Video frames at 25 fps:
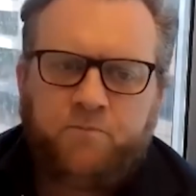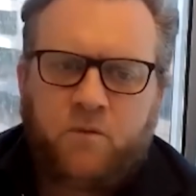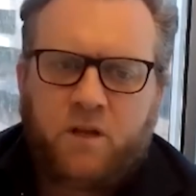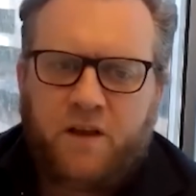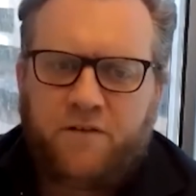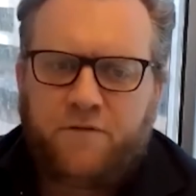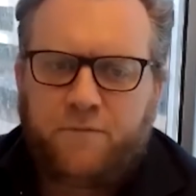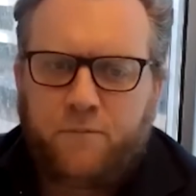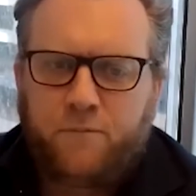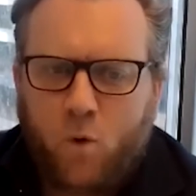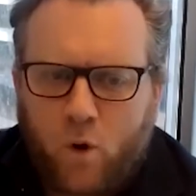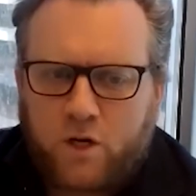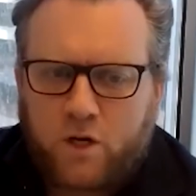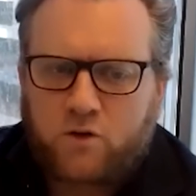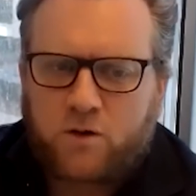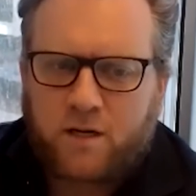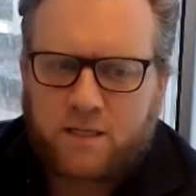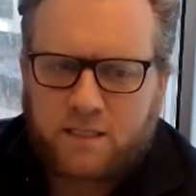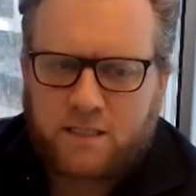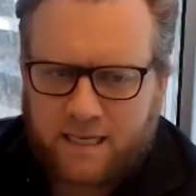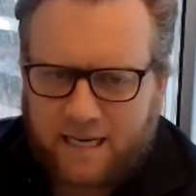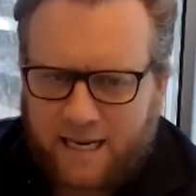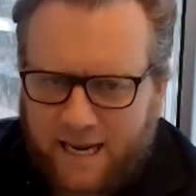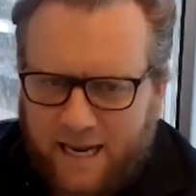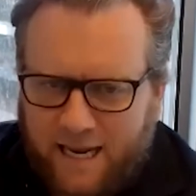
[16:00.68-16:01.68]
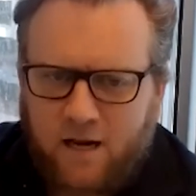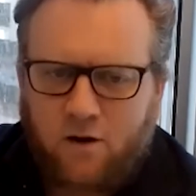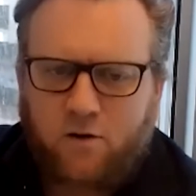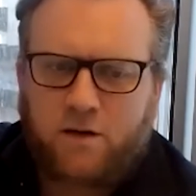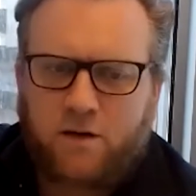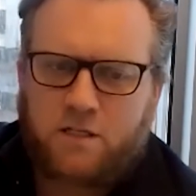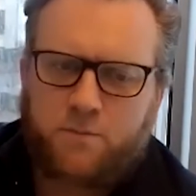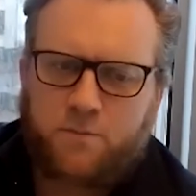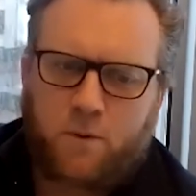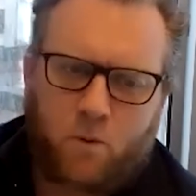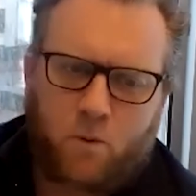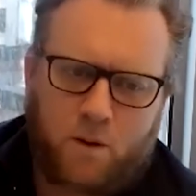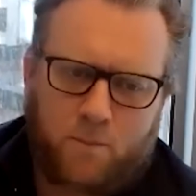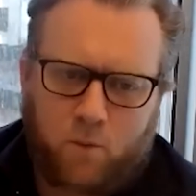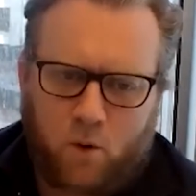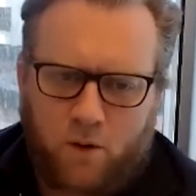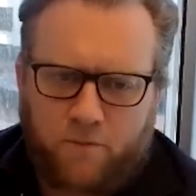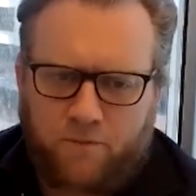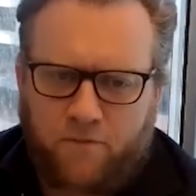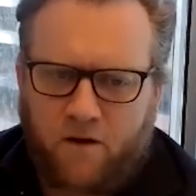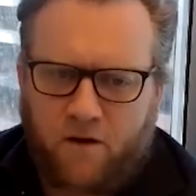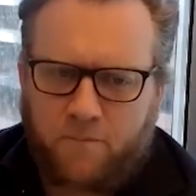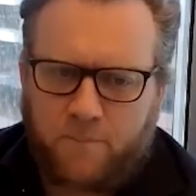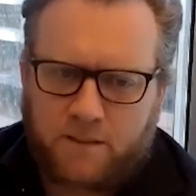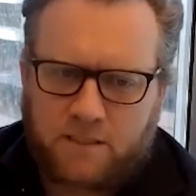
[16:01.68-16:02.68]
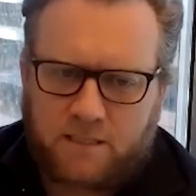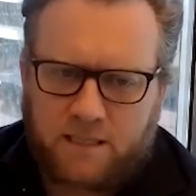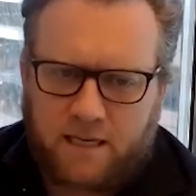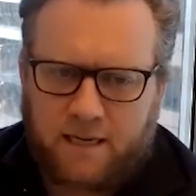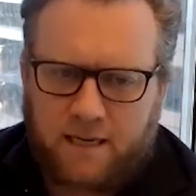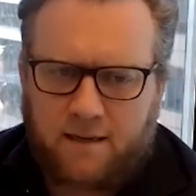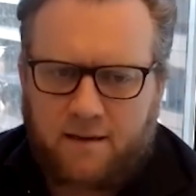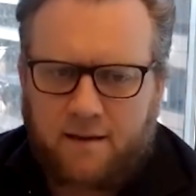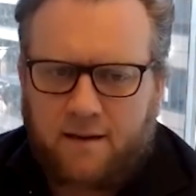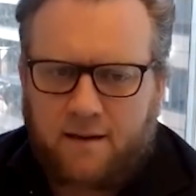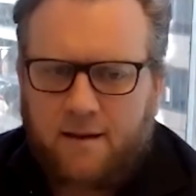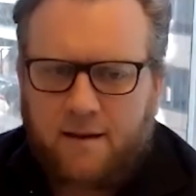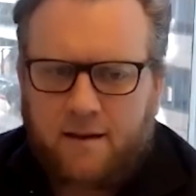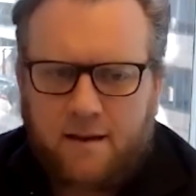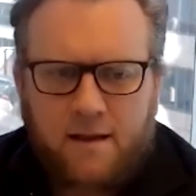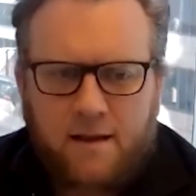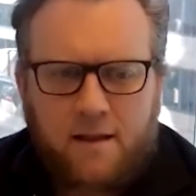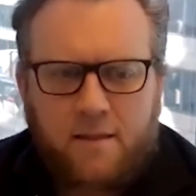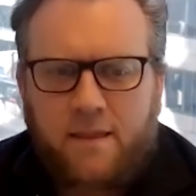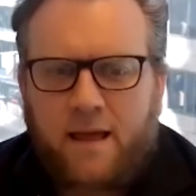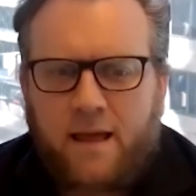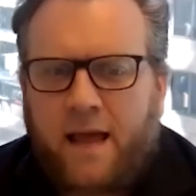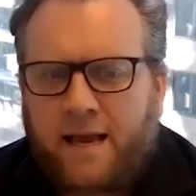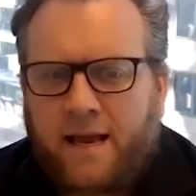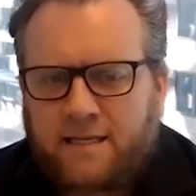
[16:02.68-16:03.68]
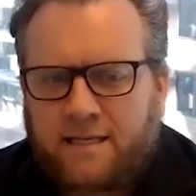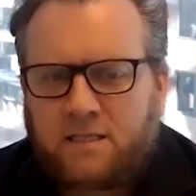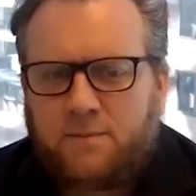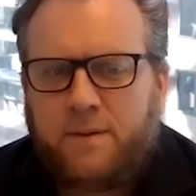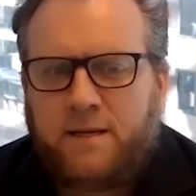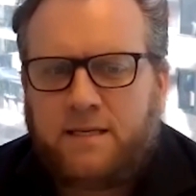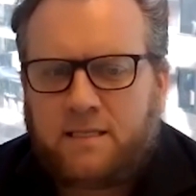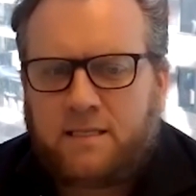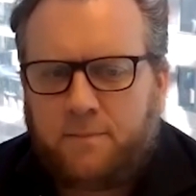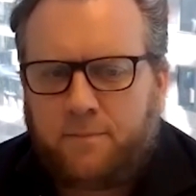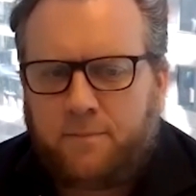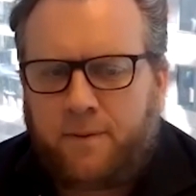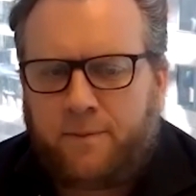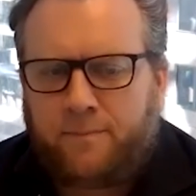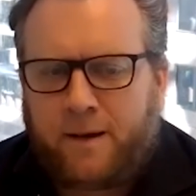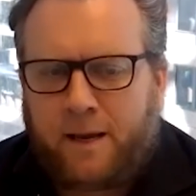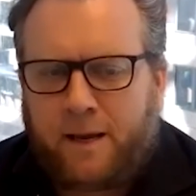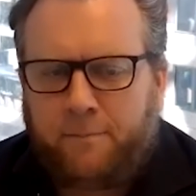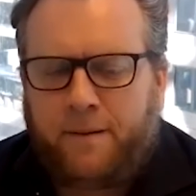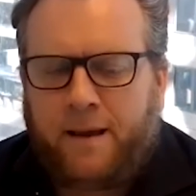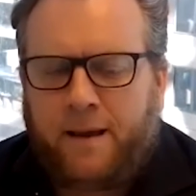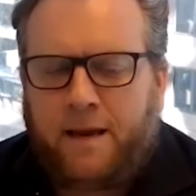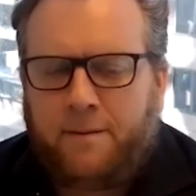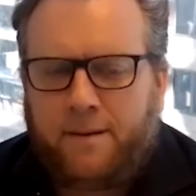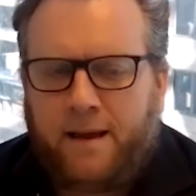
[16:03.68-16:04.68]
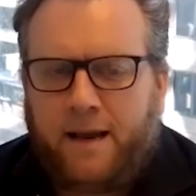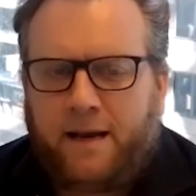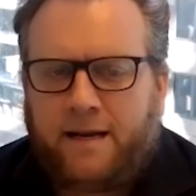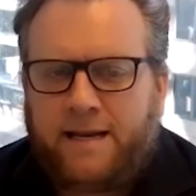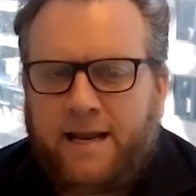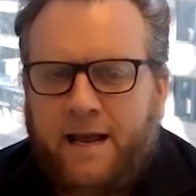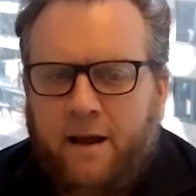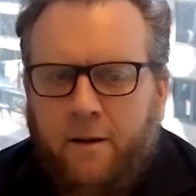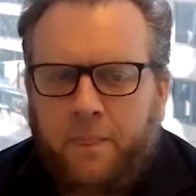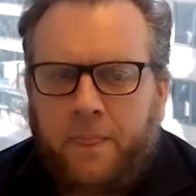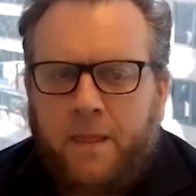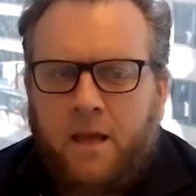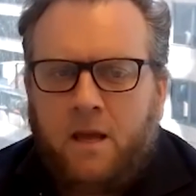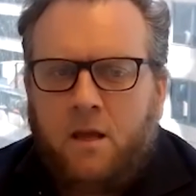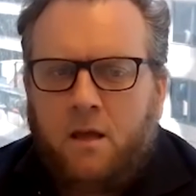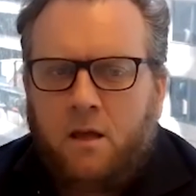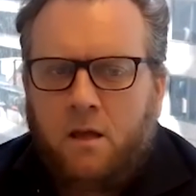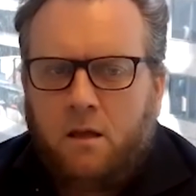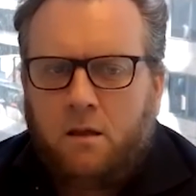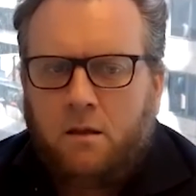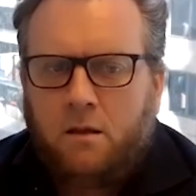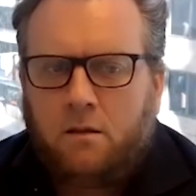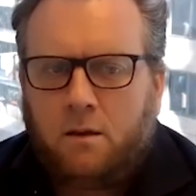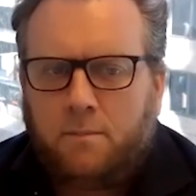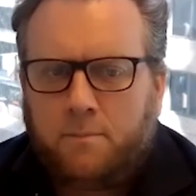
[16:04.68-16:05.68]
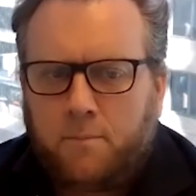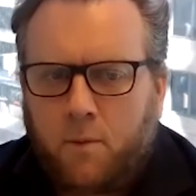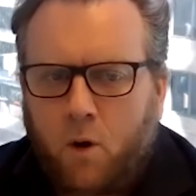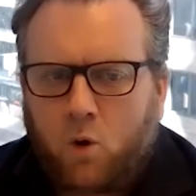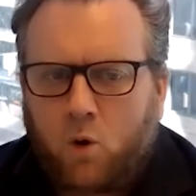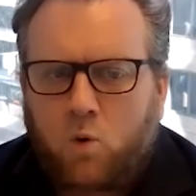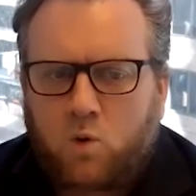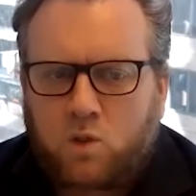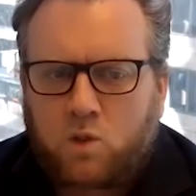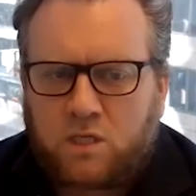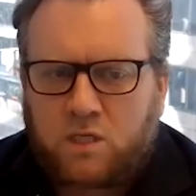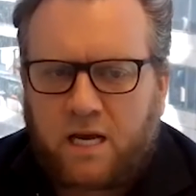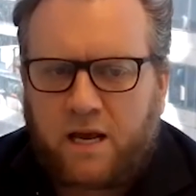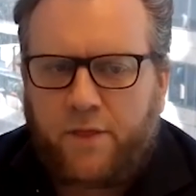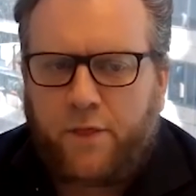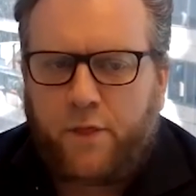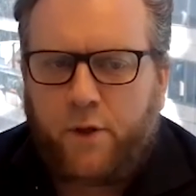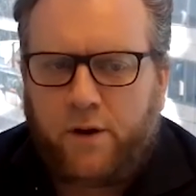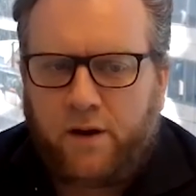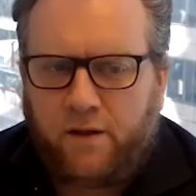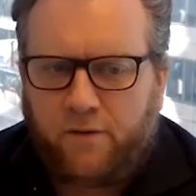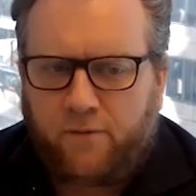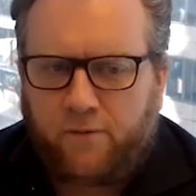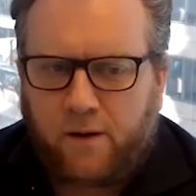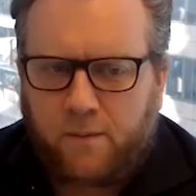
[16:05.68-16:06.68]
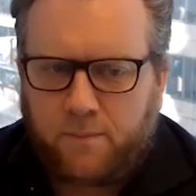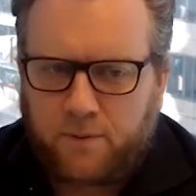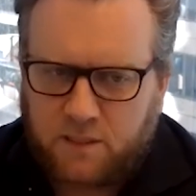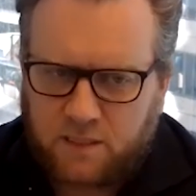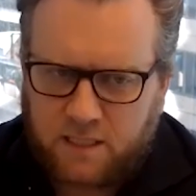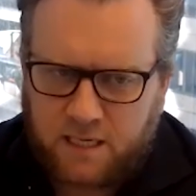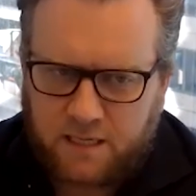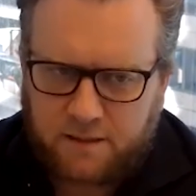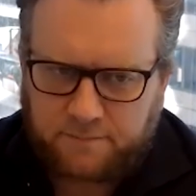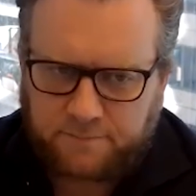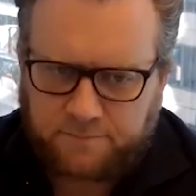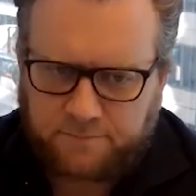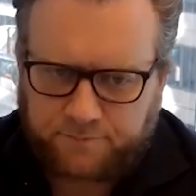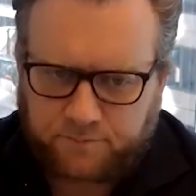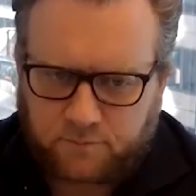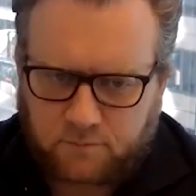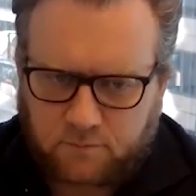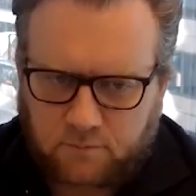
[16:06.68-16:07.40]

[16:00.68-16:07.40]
if mortgage rates are going to increase by 1.5%, there has to be some payback. Now, the models say 33%.